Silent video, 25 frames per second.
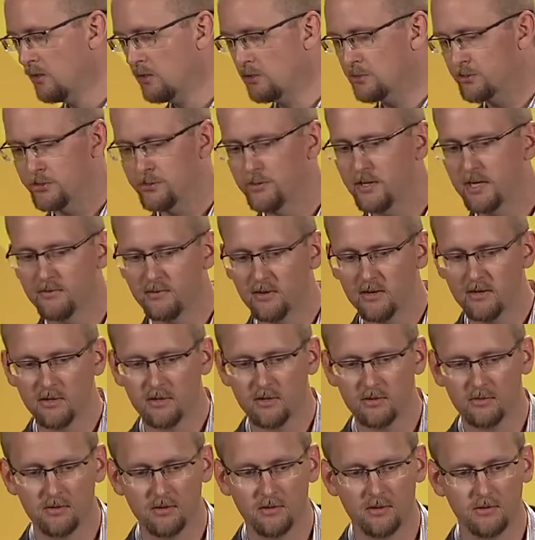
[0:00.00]
2 different
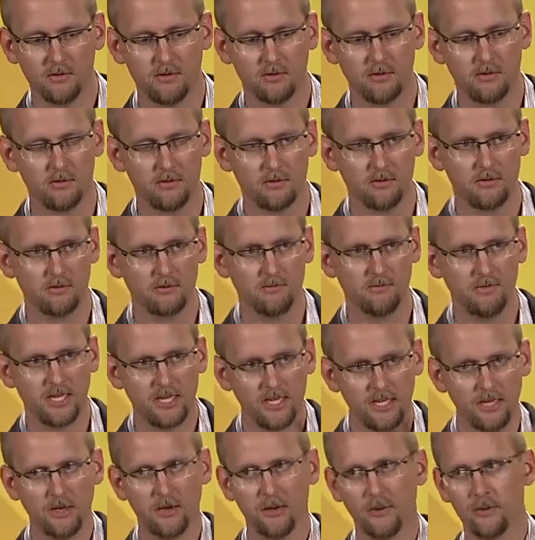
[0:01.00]

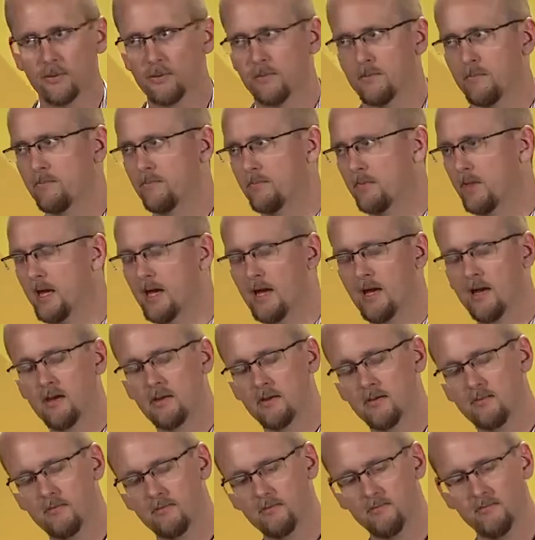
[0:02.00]
video
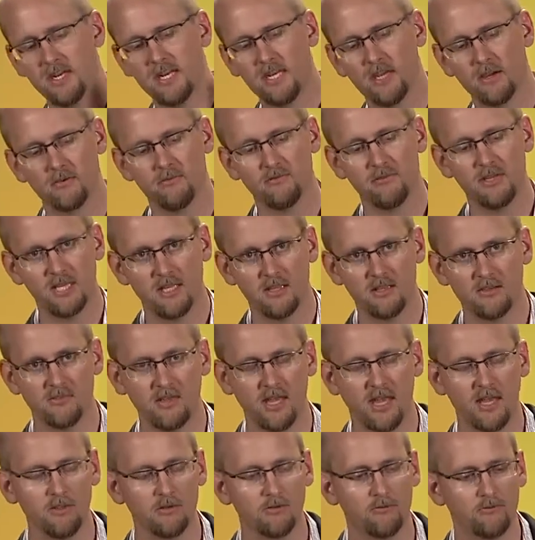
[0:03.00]
feeds
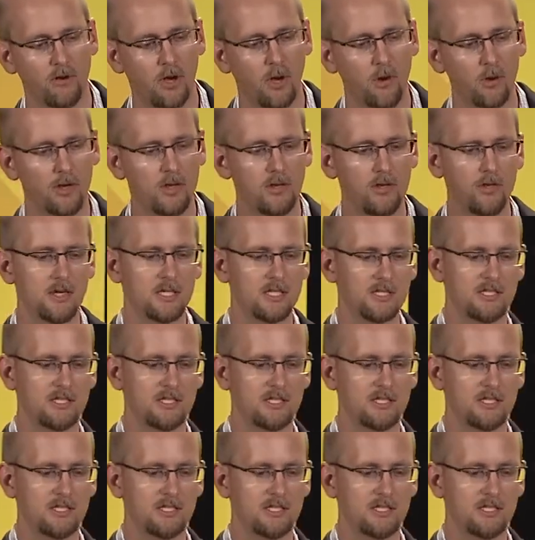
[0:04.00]
and the phone. And you can